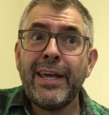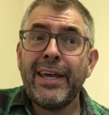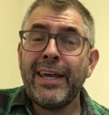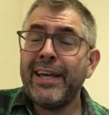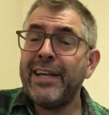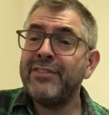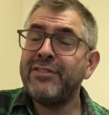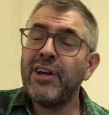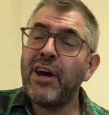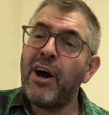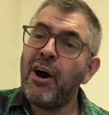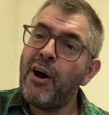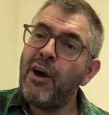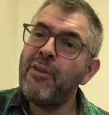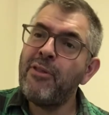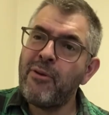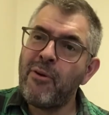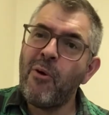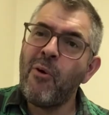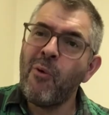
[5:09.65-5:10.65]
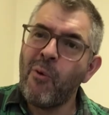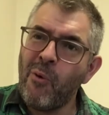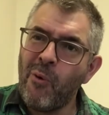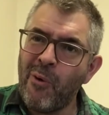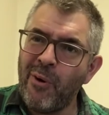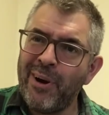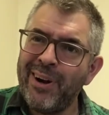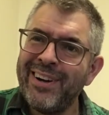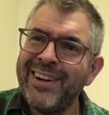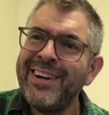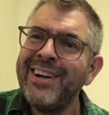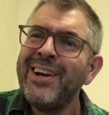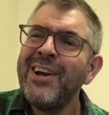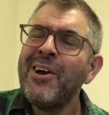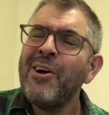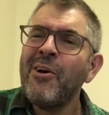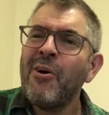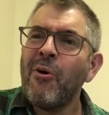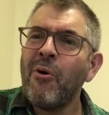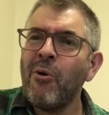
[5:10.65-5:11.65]
Is it either or
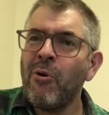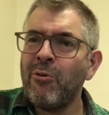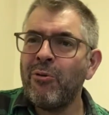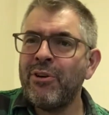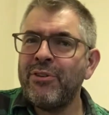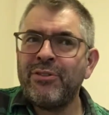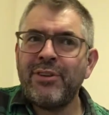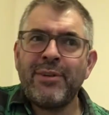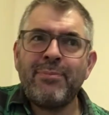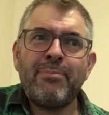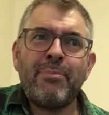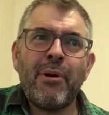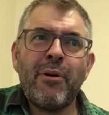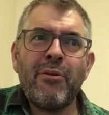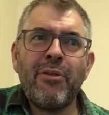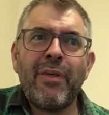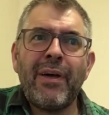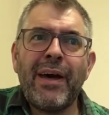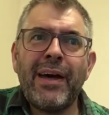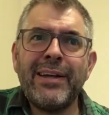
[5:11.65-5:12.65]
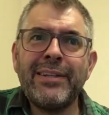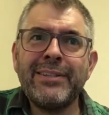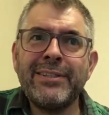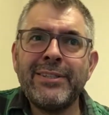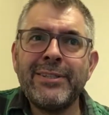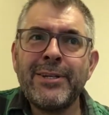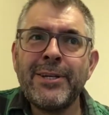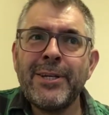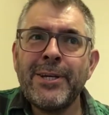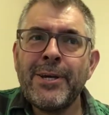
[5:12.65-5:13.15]
is it both and?